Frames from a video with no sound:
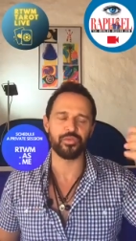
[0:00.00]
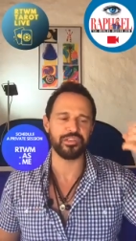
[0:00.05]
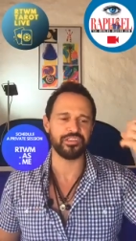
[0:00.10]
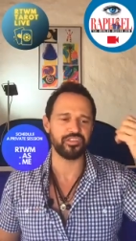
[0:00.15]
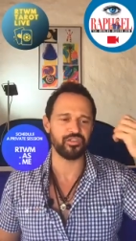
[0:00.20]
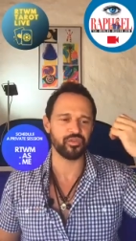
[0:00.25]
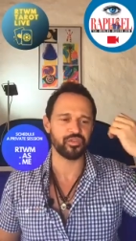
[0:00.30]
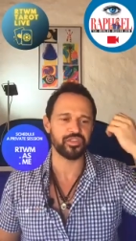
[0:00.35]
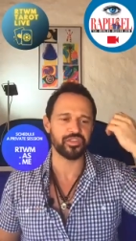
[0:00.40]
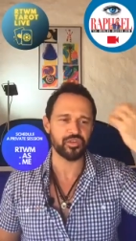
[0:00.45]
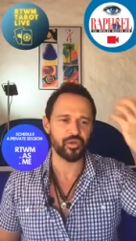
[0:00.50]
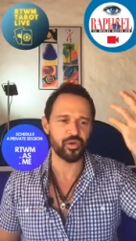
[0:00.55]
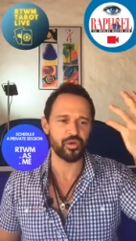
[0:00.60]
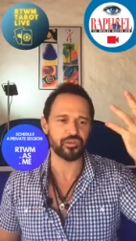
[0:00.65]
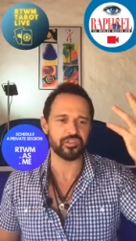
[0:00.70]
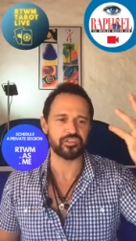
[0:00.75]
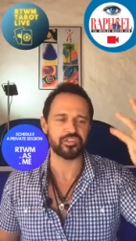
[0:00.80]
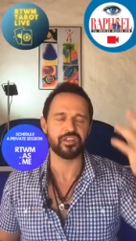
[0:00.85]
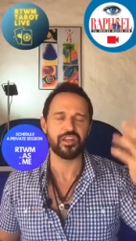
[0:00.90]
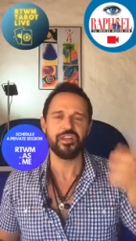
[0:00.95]
with your
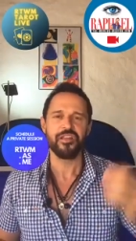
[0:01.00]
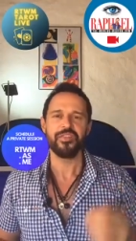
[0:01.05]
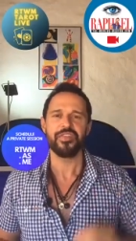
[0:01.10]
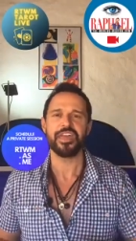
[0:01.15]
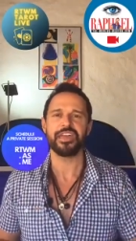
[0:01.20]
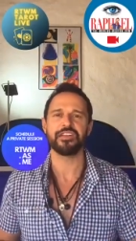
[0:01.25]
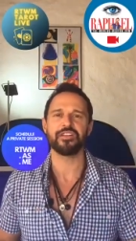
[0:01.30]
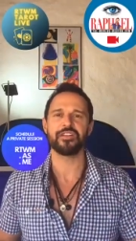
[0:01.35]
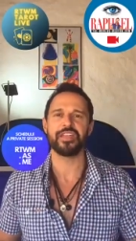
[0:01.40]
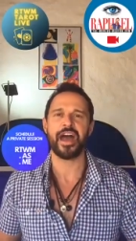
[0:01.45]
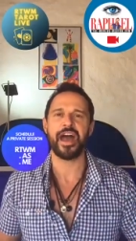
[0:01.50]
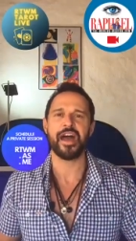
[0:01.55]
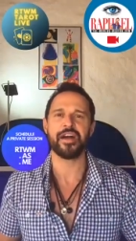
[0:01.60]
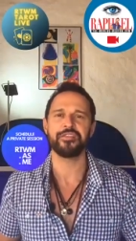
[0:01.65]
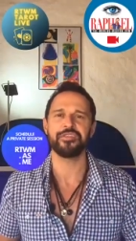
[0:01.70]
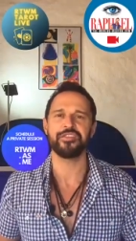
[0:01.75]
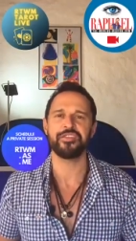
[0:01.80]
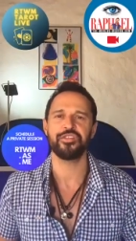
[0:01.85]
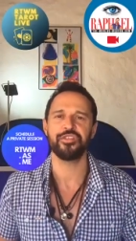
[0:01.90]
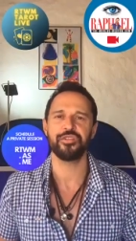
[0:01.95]
thoughts. They don't
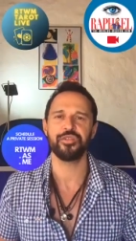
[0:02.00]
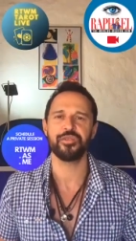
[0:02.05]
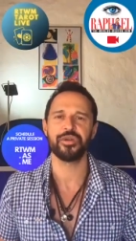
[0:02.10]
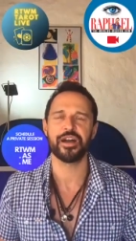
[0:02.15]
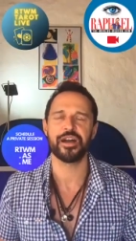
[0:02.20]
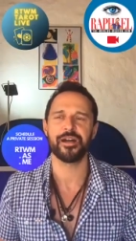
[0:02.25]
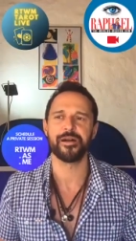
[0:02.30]
have to.